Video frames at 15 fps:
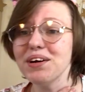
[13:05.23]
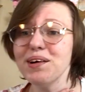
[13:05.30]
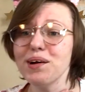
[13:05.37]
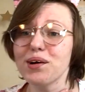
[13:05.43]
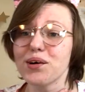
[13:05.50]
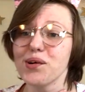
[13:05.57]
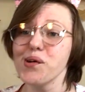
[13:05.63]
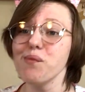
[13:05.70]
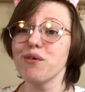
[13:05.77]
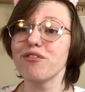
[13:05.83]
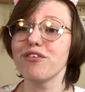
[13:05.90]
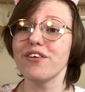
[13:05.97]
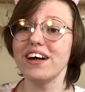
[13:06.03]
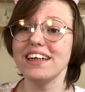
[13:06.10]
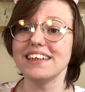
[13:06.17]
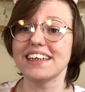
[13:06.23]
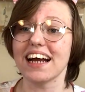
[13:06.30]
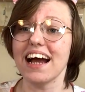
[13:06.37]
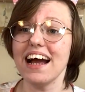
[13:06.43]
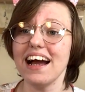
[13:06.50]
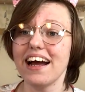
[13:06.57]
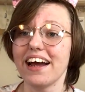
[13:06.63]
I'm gonna go before
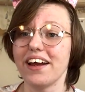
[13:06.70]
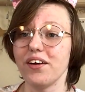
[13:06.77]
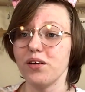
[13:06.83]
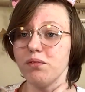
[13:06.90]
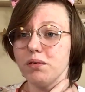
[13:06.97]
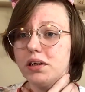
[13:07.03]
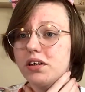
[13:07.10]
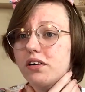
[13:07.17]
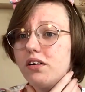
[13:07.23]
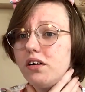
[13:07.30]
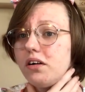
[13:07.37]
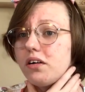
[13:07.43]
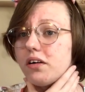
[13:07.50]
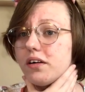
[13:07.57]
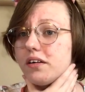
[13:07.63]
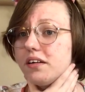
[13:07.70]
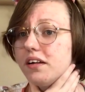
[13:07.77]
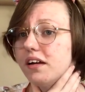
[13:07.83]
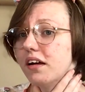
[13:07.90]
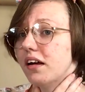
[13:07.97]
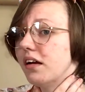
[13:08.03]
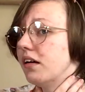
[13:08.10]
I die. Oh my
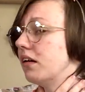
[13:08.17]
god.